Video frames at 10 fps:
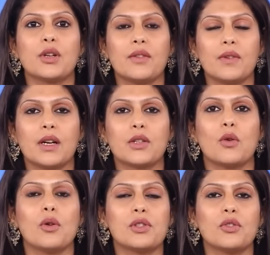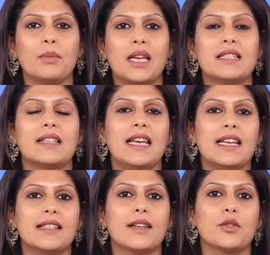to convert also means
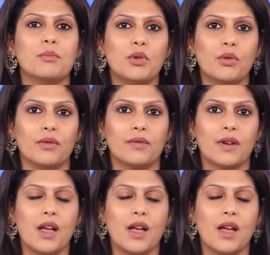easier to move.